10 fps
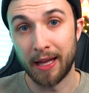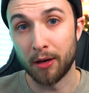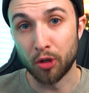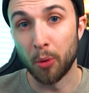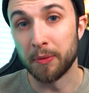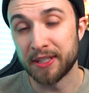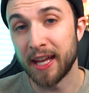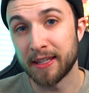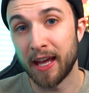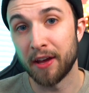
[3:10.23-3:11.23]
Now, don't
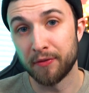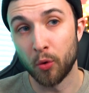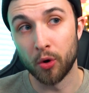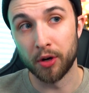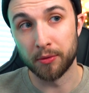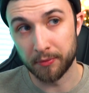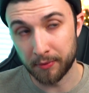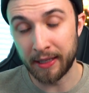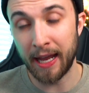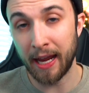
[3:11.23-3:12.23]
mistake that for
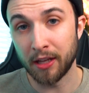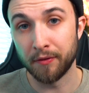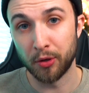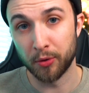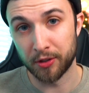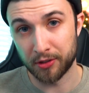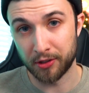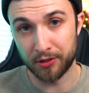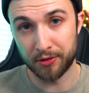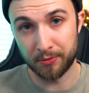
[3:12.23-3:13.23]
gaining viewers,
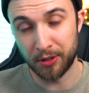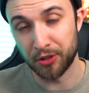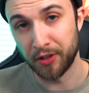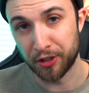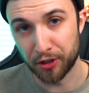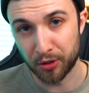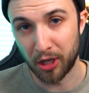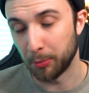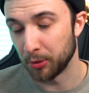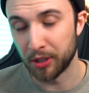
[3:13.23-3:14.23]
because these features don't
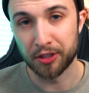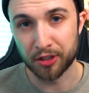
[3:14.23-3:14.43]
help you get